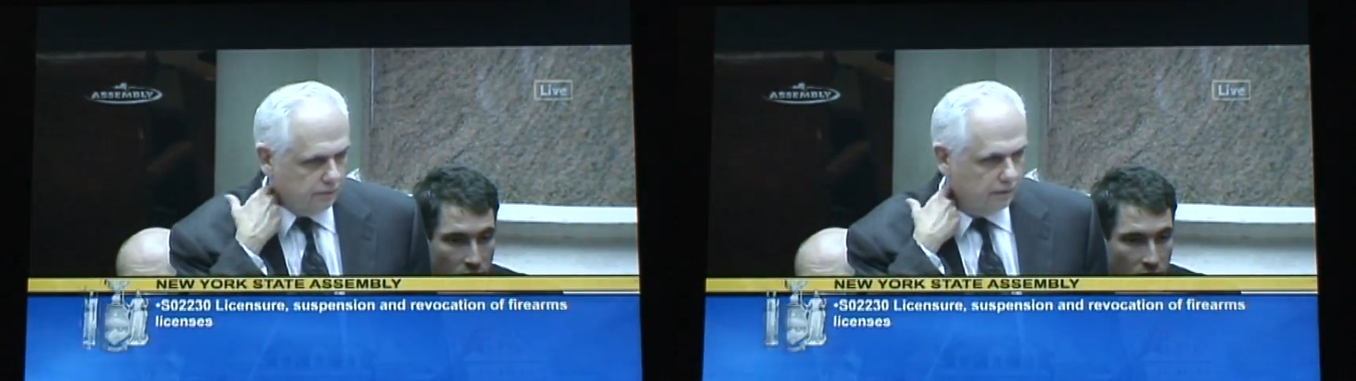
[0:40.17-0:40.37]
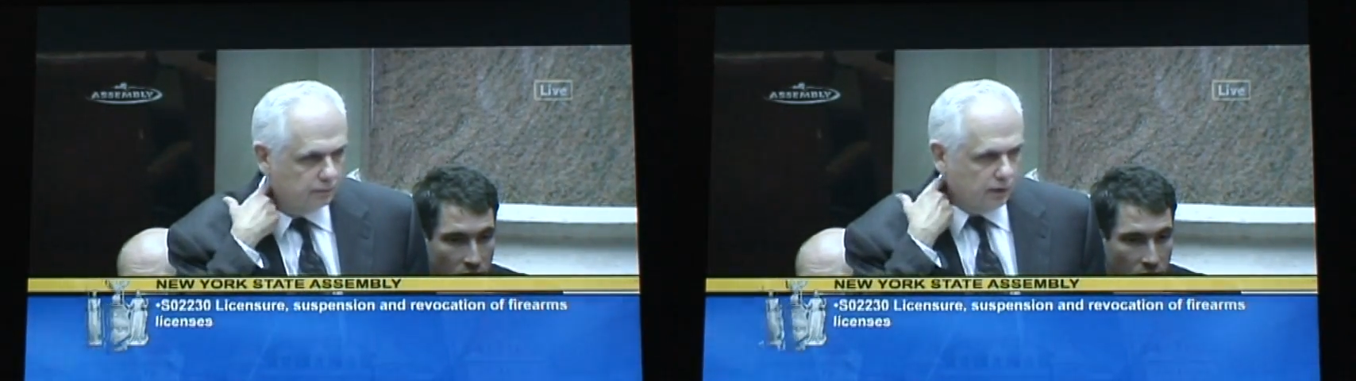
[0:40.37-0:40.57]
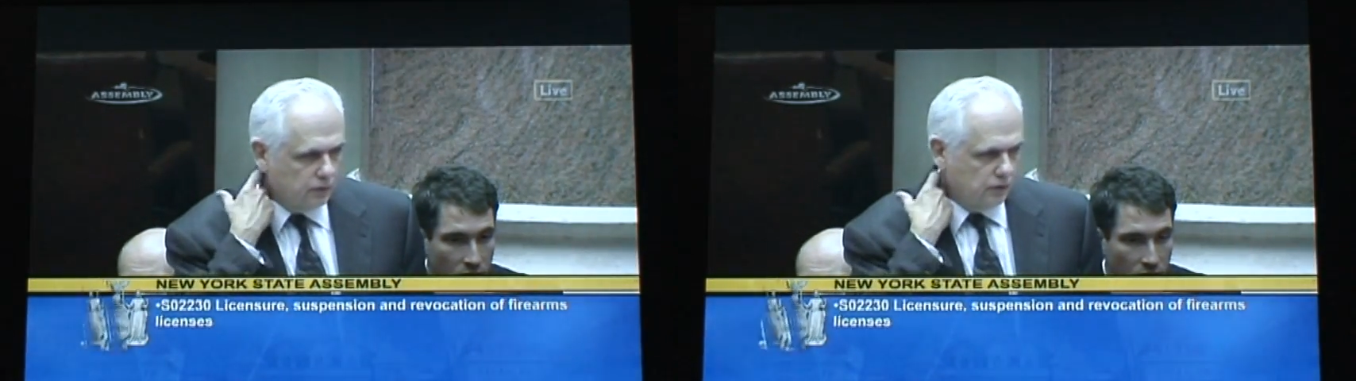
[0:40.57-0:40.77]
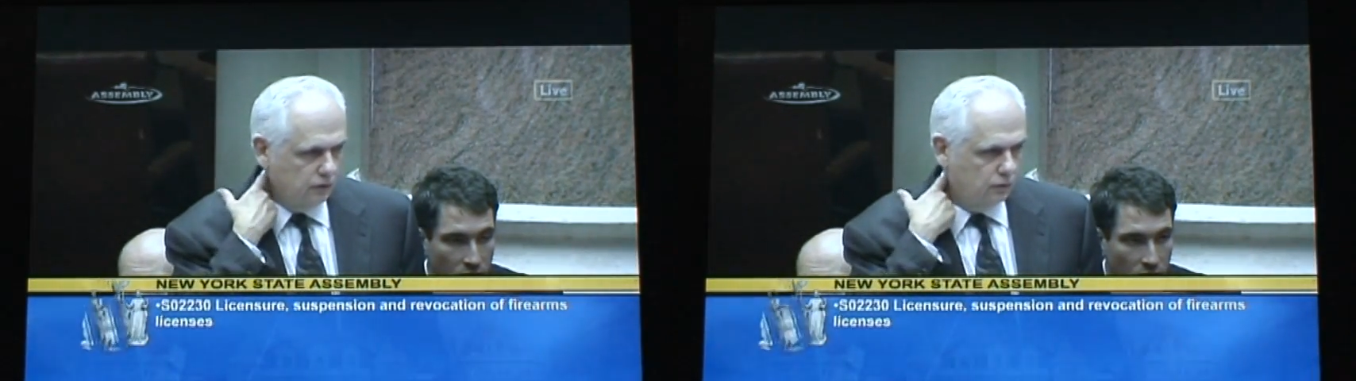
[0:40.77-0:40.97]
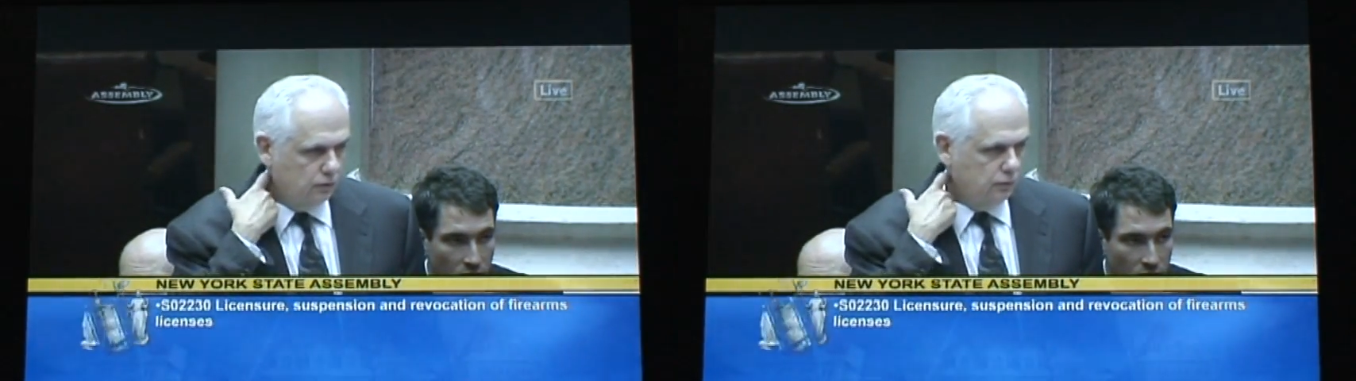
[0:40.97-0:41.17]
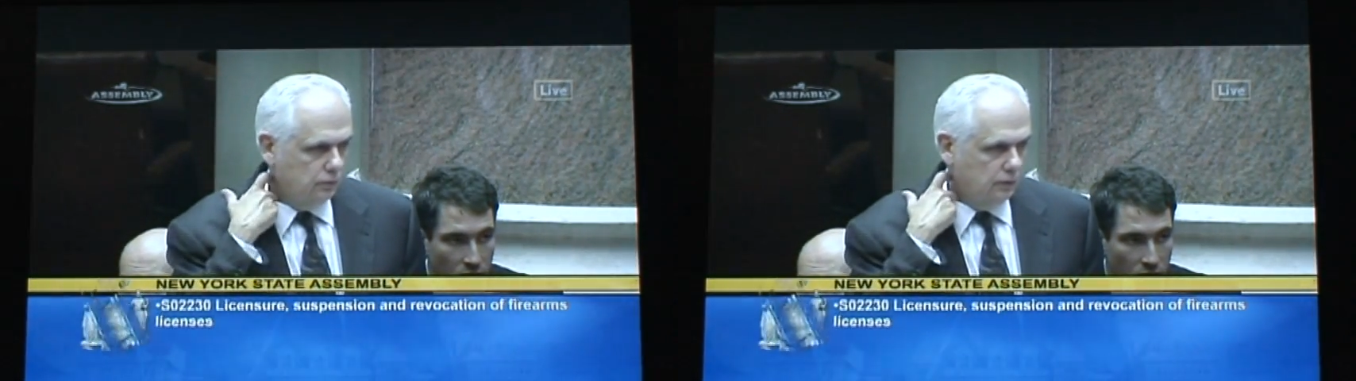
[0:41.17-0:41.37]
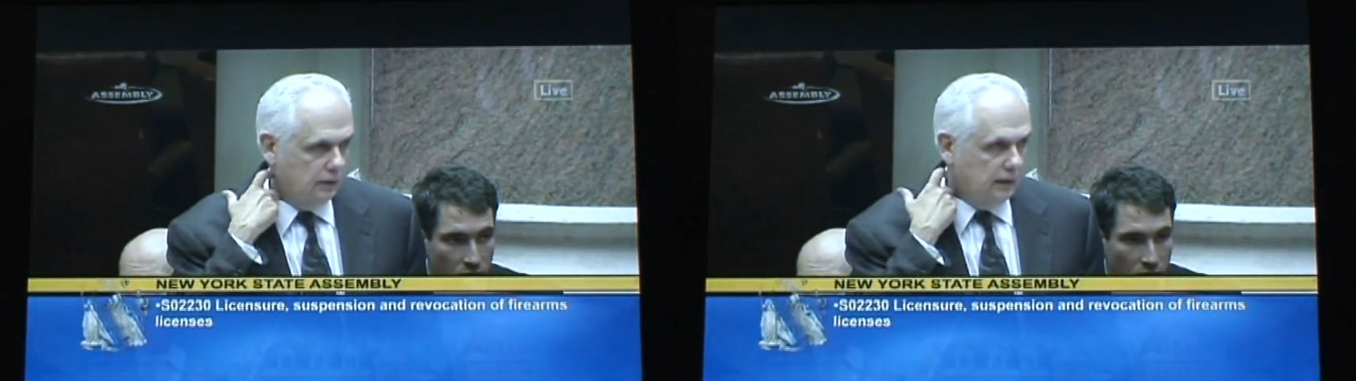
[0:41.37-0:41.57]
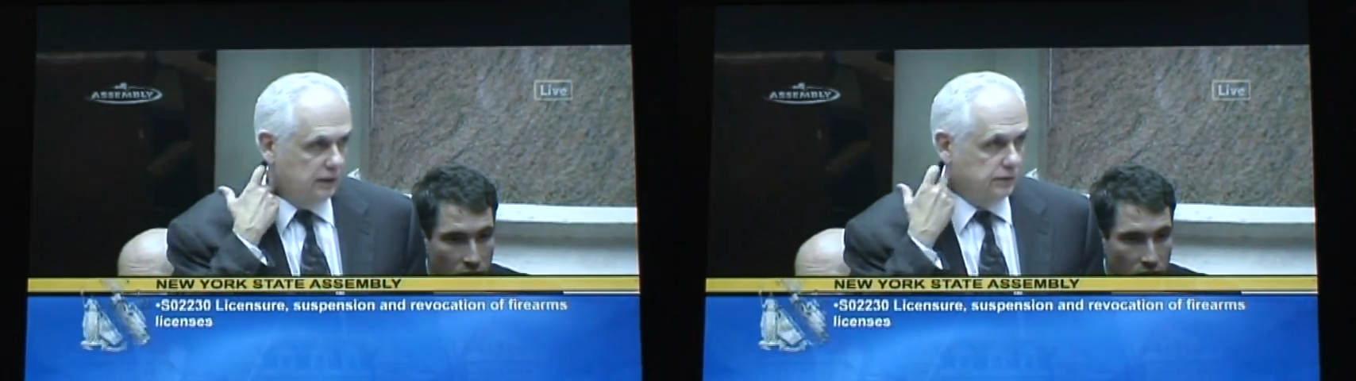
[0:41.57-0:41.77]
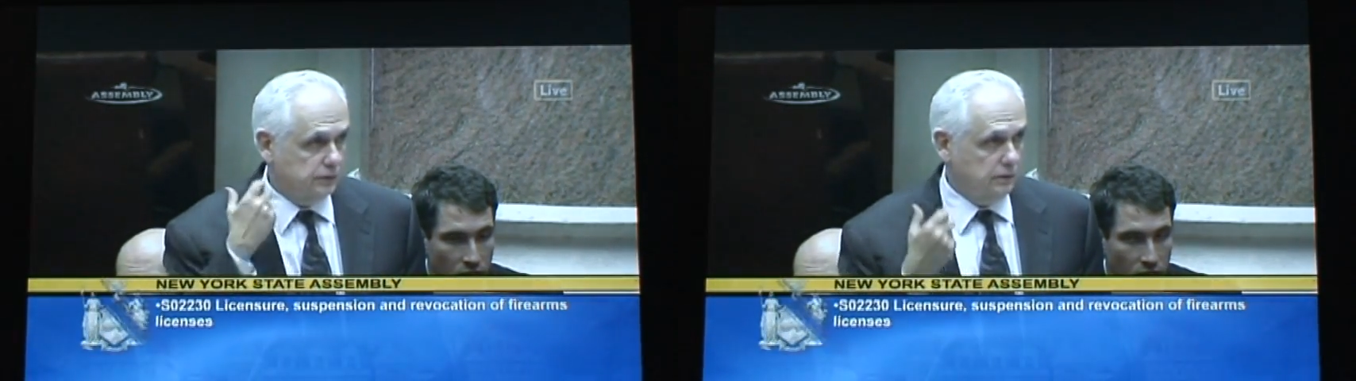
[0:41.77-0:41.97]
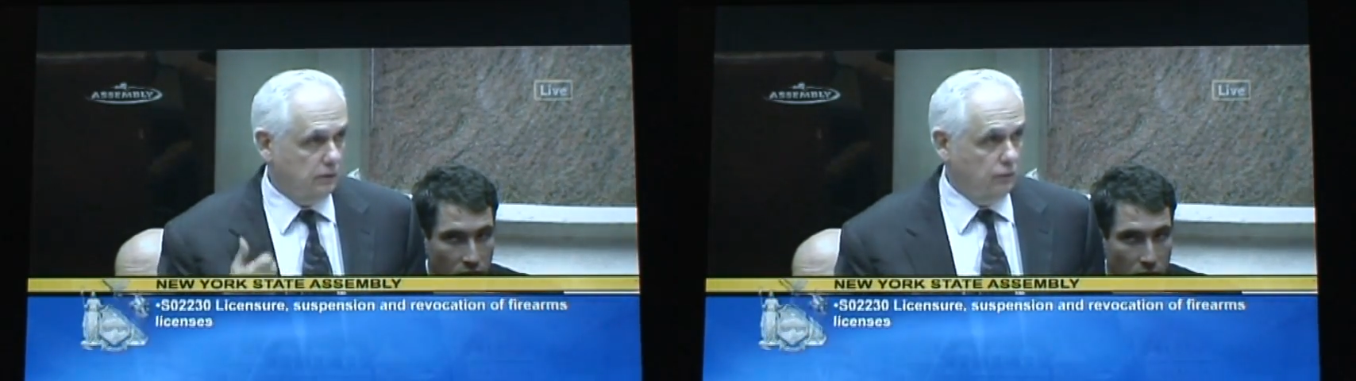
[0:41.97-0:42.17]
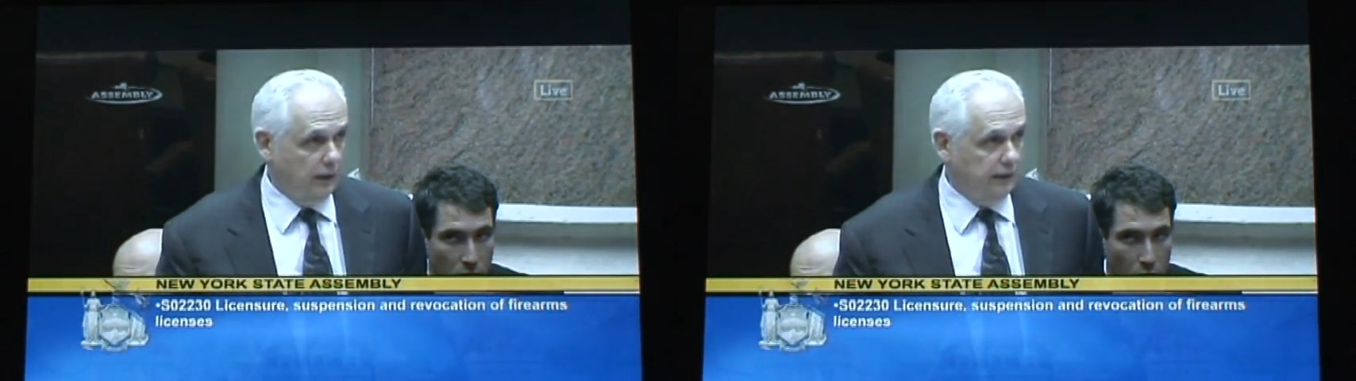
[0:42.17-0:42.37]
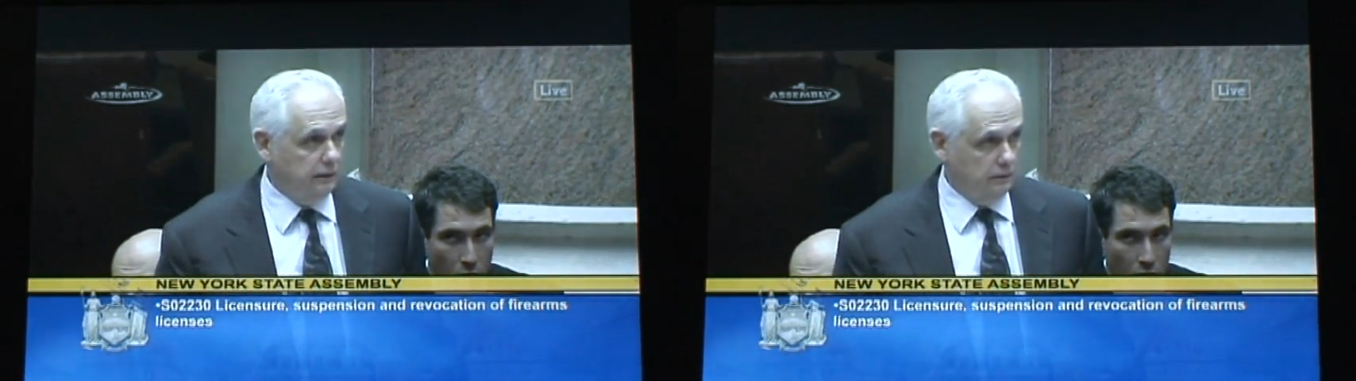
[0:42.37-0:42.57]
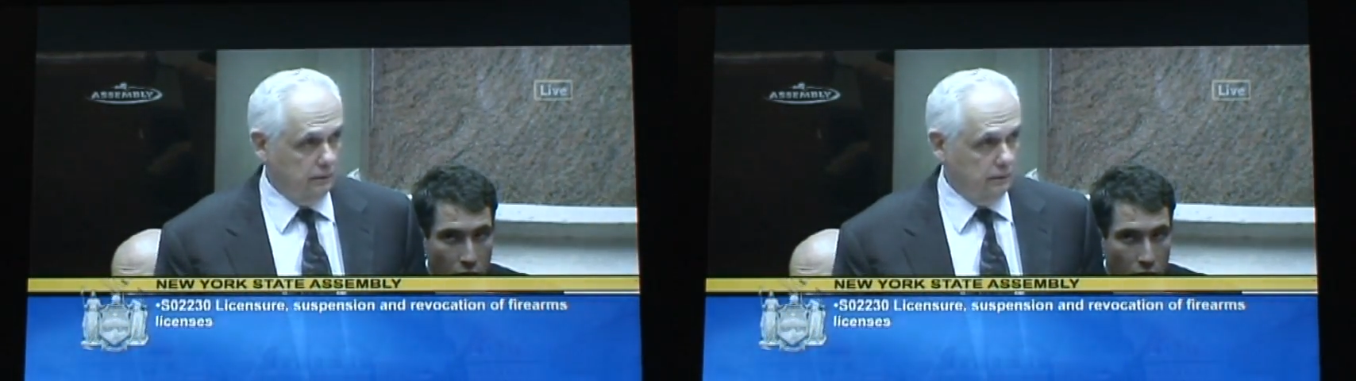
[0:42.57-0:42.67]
if the person who has a right